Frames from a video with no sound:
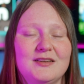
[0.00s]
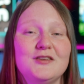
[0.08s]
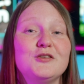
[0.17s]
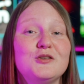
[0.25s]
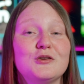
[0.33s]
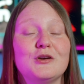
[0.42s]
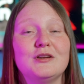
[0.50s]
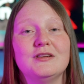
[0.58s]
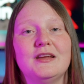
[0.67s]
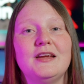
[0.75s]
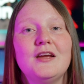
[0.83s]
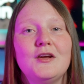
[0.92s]
and it's
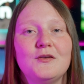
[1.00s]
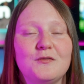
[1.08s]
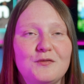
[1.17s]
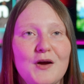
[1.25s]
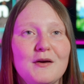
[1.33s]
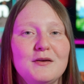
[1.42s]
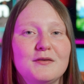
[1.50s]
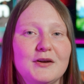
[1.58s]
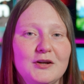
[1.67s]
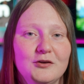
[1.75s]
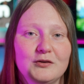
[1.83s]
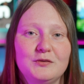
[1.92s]
certainly very,
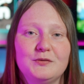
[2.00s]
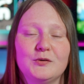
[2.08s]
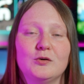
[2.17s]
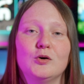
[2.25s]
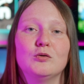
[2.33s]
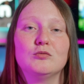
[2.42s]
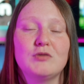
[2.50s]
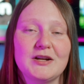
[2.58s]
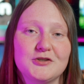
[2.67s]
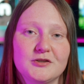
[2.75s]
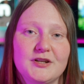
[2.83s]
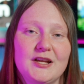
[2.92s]
very good for
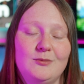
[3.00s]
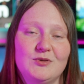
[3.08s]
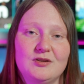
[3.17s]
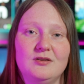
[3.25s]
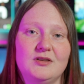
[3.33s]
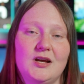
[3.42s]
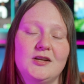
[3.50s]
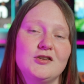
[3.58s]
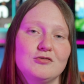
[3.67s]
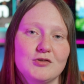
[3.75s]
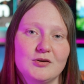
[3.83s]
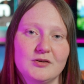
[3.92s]
retro games and side
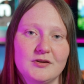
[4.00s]
scrollers.